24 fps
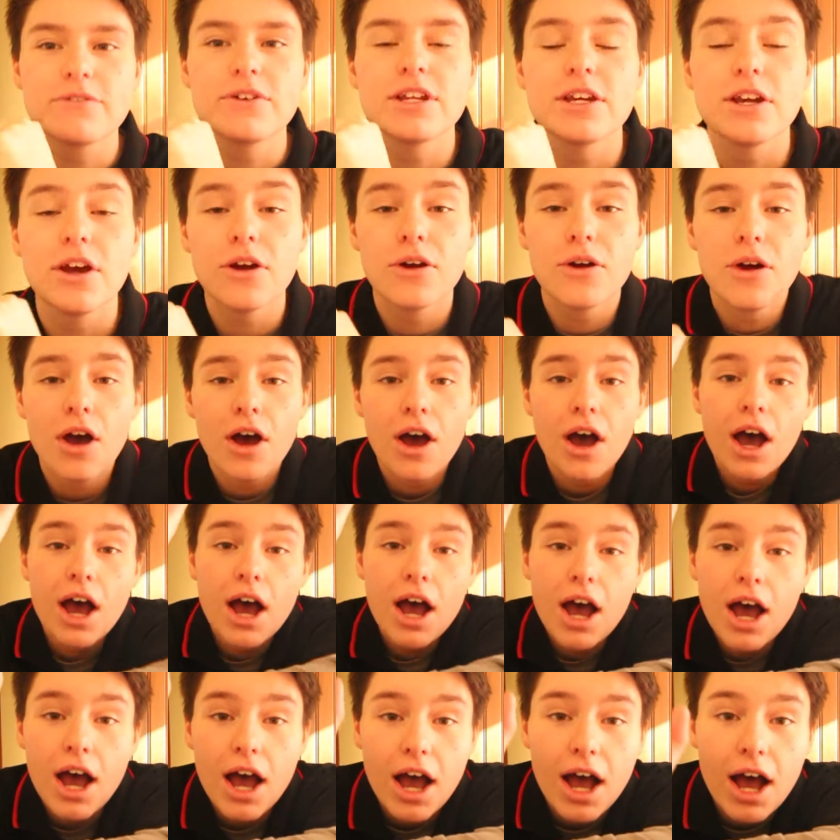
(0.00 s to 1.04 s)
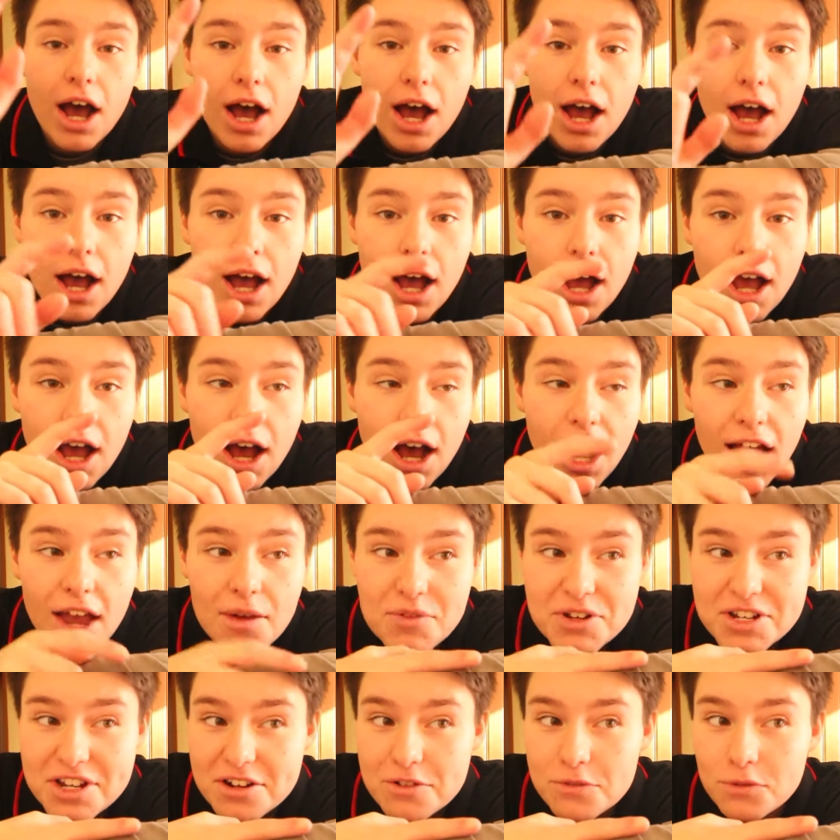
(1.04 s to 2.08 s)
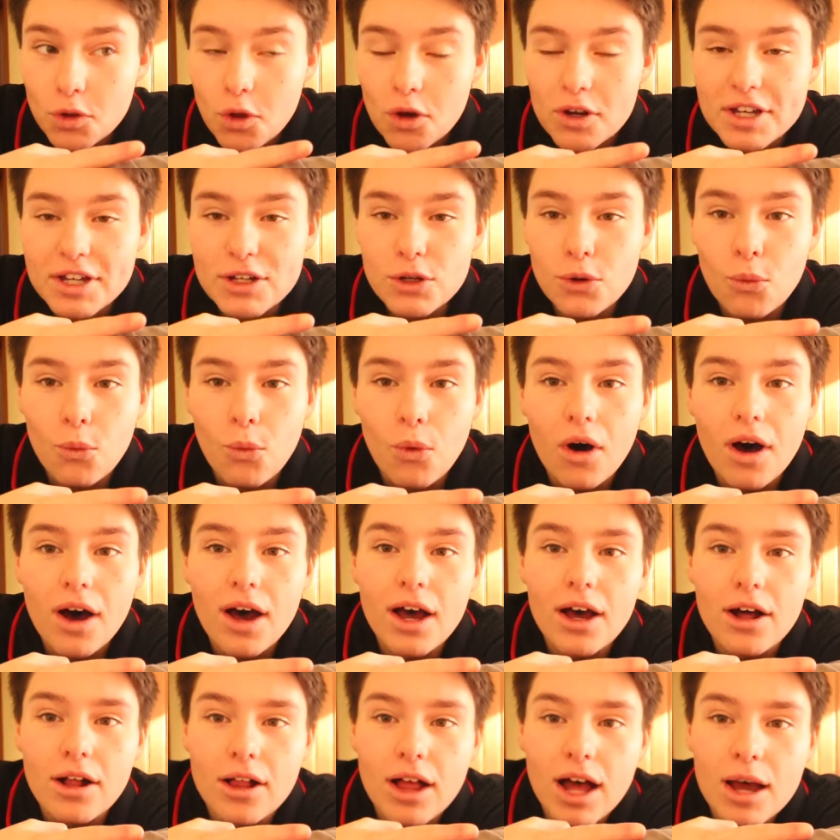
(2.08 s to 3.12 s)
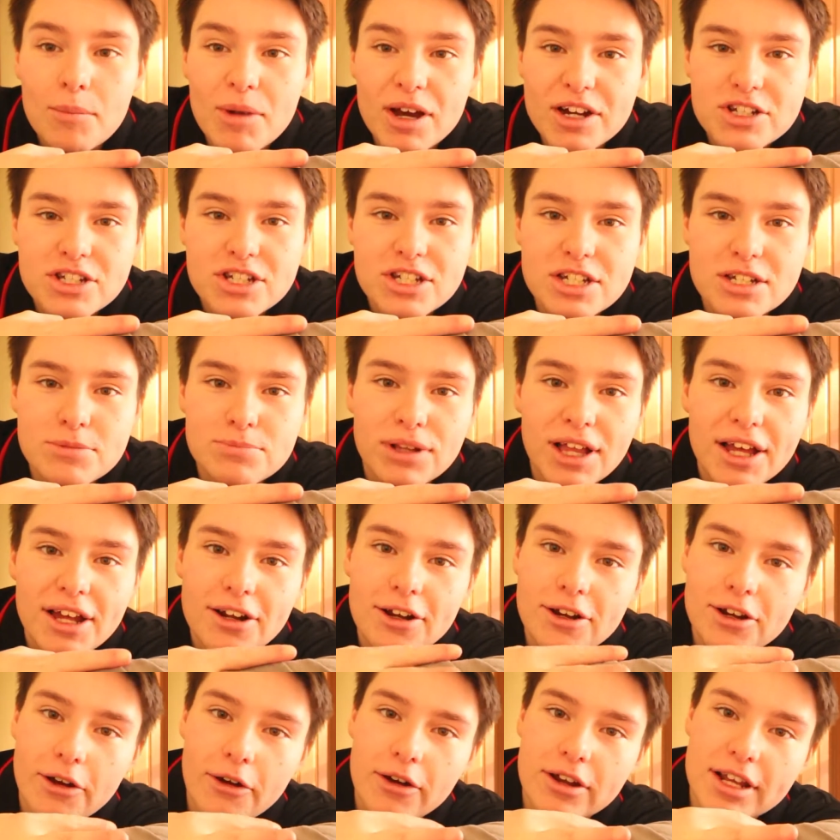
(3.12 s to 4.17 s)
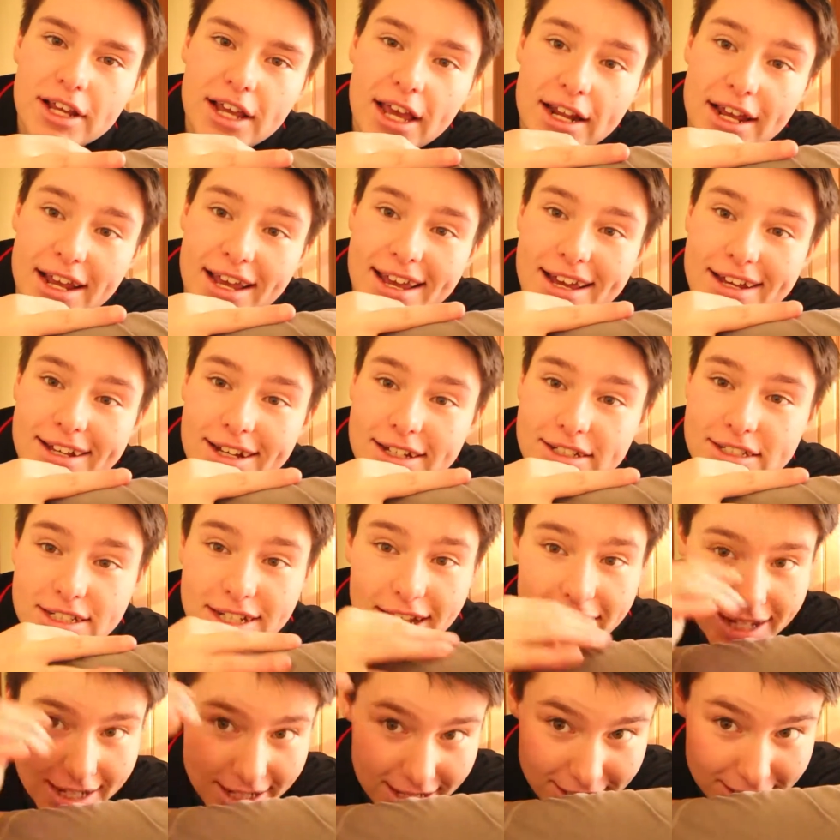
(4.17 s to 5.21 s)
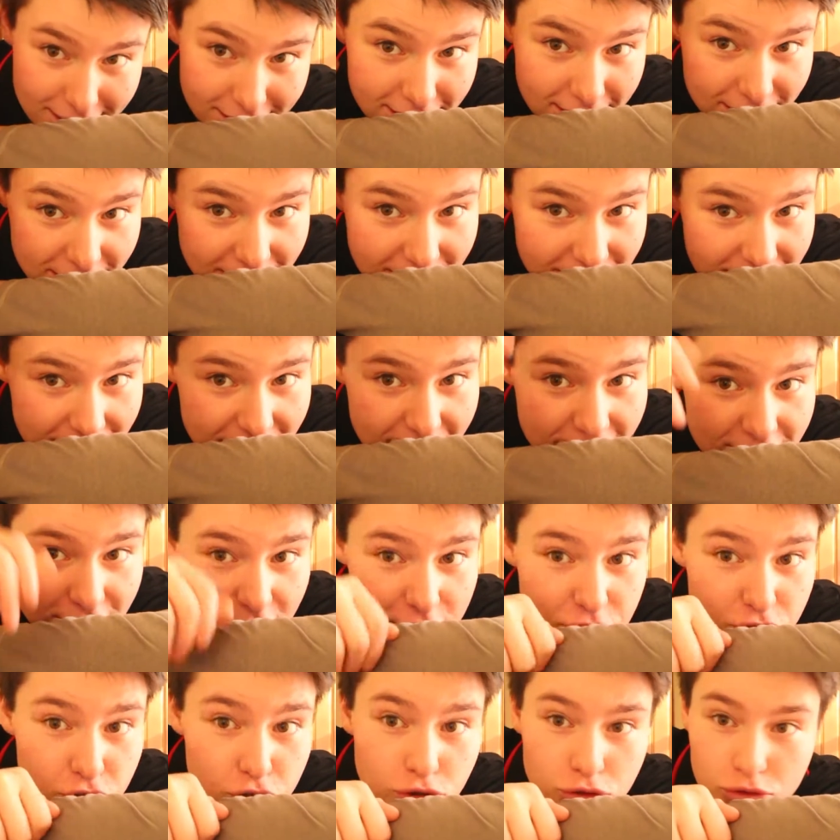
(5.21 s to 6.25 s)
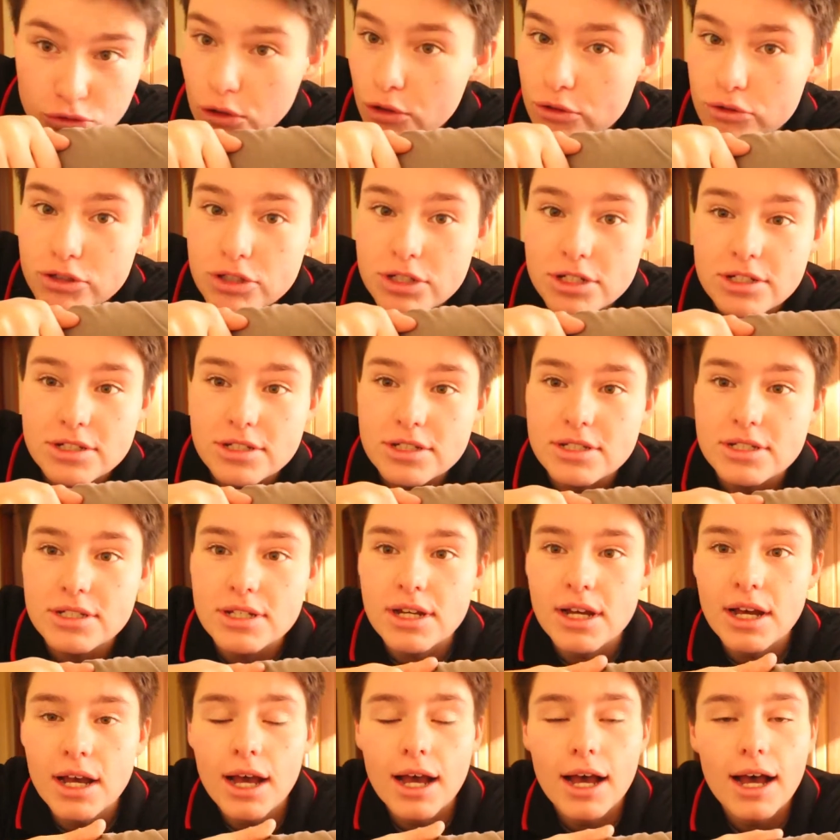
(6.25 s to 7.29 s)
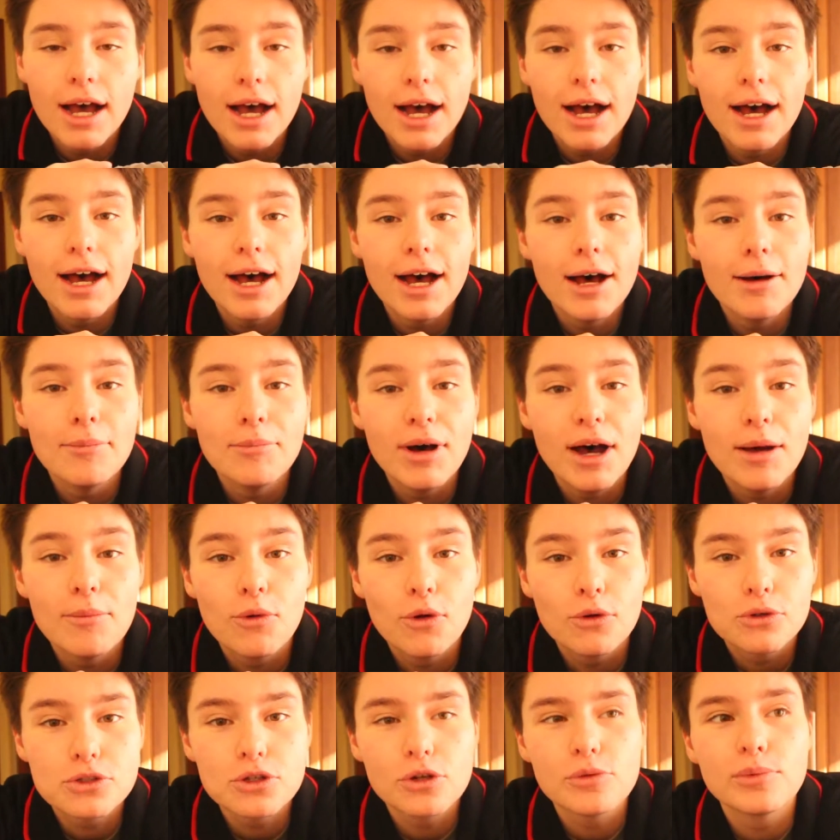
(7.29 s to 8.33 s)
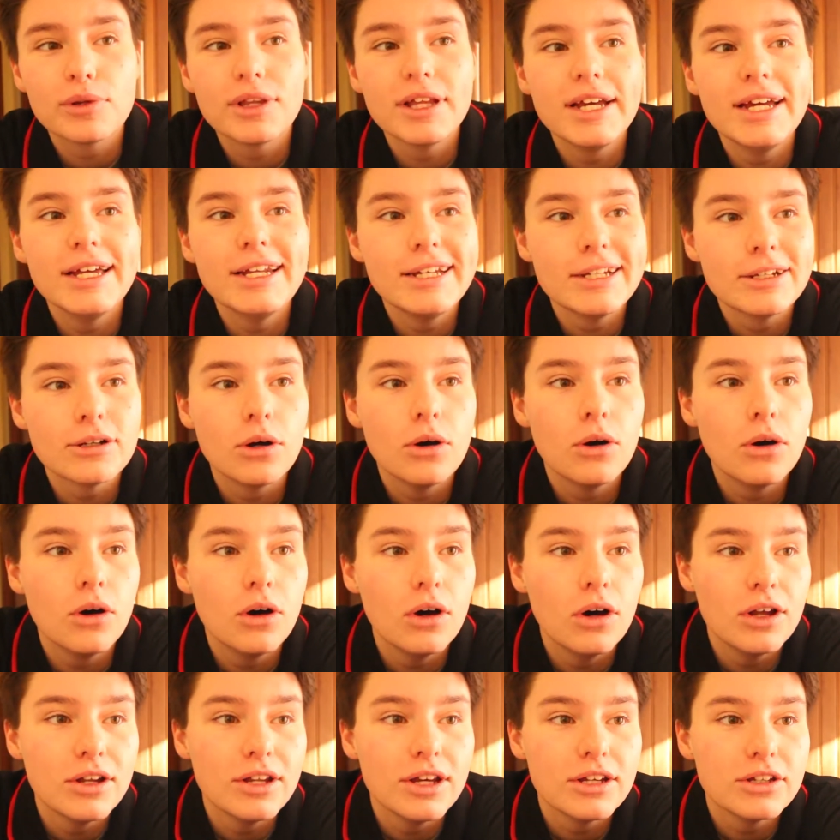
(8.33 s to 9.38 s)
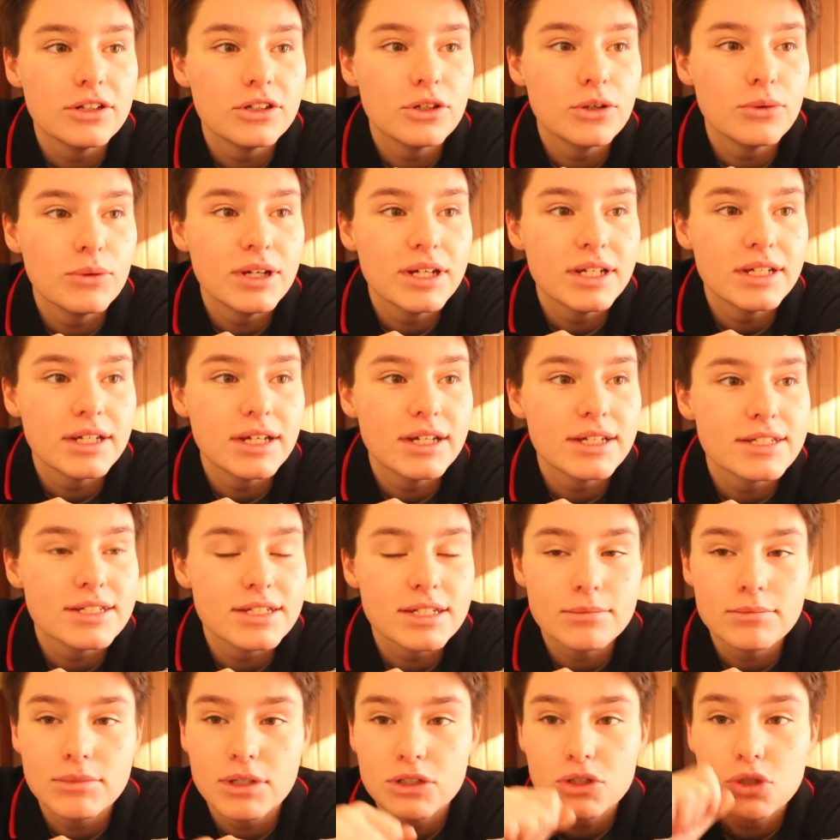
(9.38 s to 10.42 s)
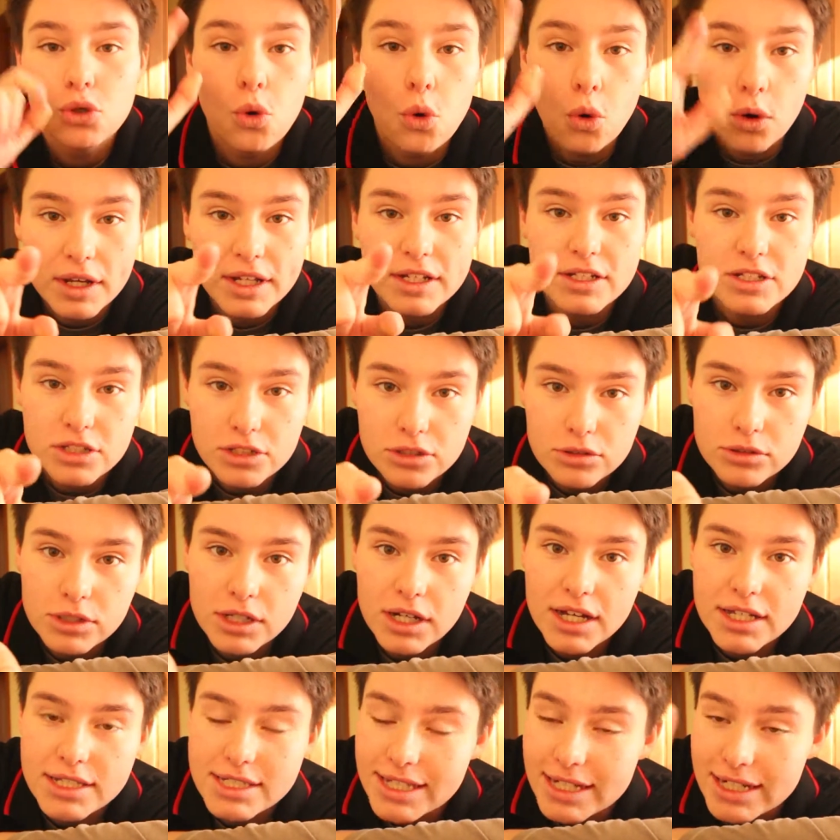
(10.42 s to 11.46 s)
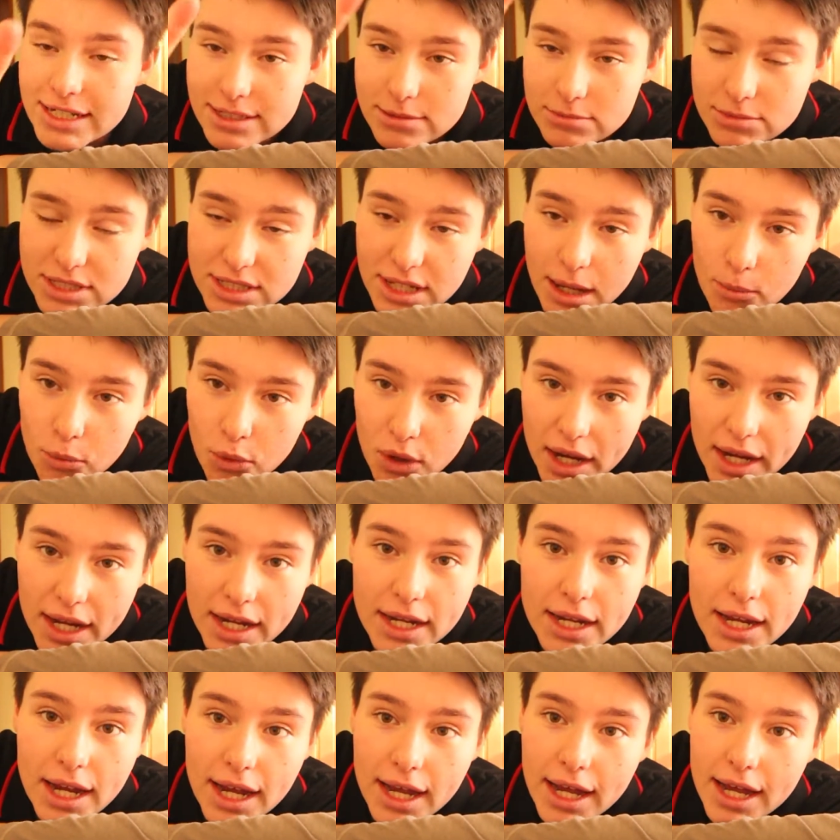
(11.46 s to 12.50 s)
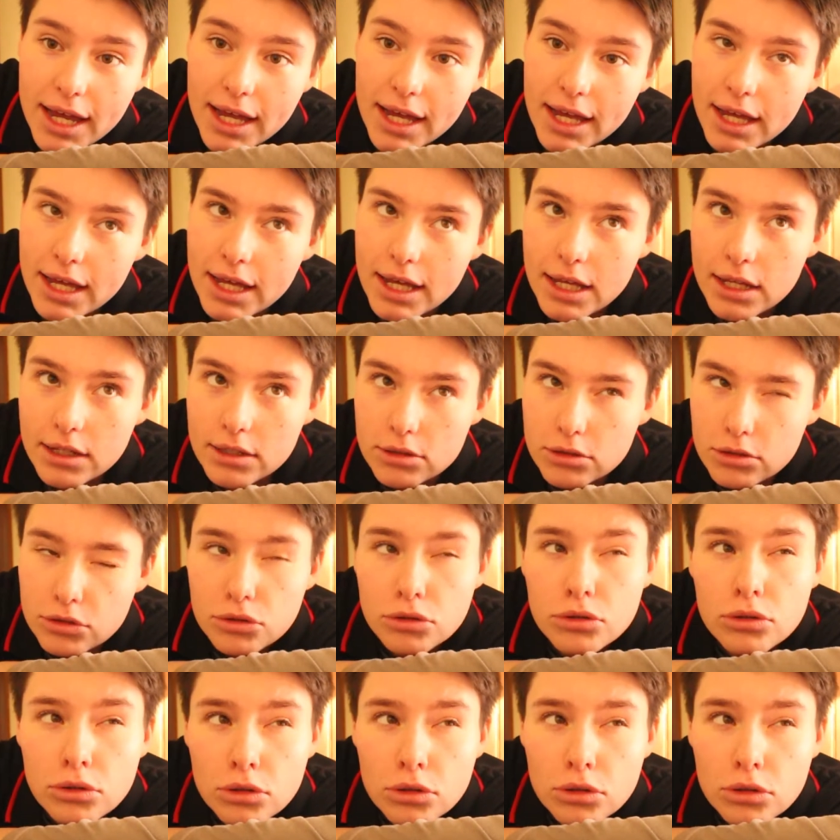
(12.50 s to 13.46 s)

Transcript: video. I haven't done a vlog in a while. I'm actually planning on going to get a haircut today because this is atrocious. I'm also planning on doing some talking to you guys, getting some Subway, and